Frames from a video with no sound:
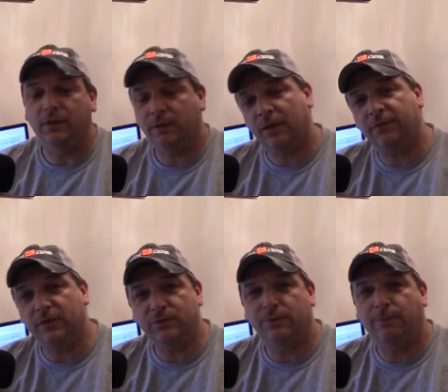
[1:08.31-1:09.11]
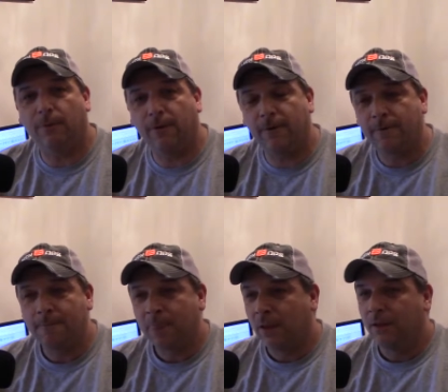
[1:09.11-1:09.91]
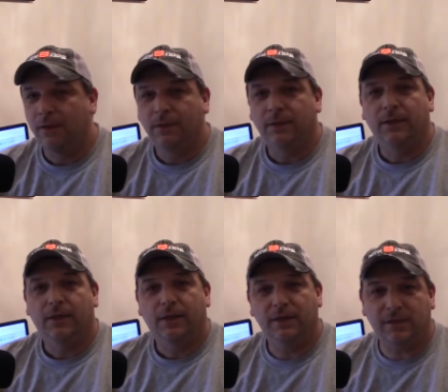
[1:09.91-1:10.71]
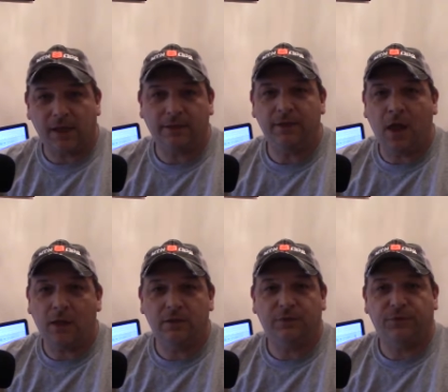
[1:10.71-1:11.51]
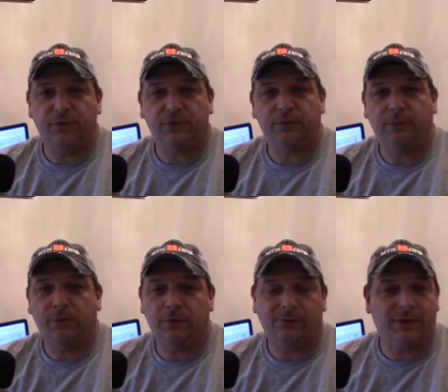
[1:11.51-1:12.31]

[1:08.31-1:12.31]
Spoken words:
Loved his report. He's got a knowledge for the sport,